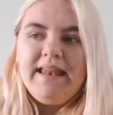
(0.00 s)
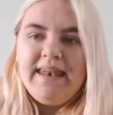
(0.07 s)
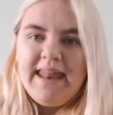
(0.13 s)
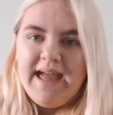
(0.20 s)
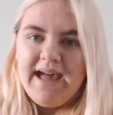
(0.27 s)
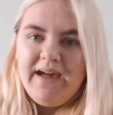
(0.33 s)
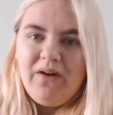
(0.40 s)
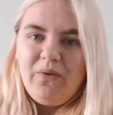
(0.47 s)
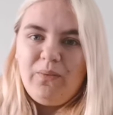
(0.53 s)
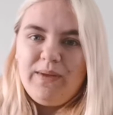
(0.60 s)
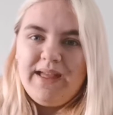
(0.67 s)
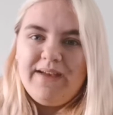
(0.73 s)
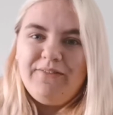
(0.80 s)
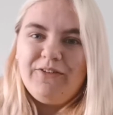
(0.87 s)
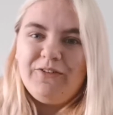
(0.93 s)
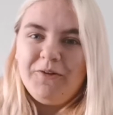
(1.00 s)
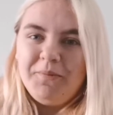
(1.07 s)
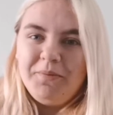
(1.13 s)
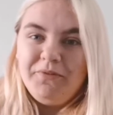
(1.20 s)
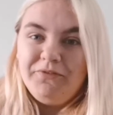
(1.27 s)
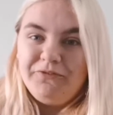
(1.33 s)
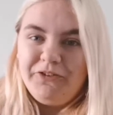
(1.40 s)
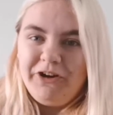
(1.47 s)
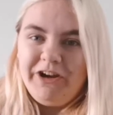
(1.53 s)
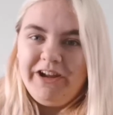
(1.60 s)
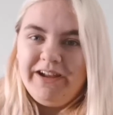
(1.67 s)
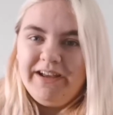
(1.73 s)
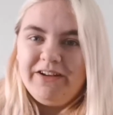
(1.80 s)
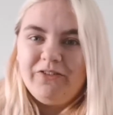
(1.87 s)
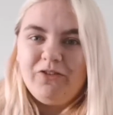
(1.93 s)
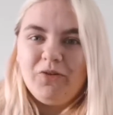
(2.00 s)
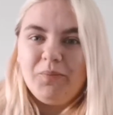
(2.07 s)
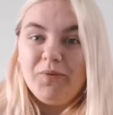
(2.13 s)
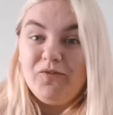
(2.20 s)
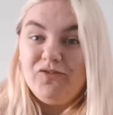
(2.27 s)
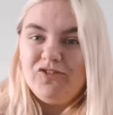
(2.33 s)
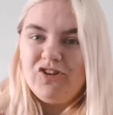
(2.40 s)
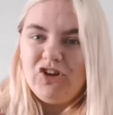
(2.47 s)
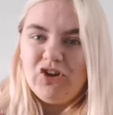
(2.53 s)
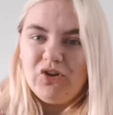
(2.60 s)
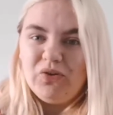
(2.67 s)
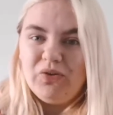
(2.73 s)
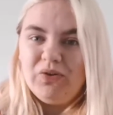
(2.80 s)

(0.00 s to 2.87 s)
Now we have a group of 3 and a group of 2.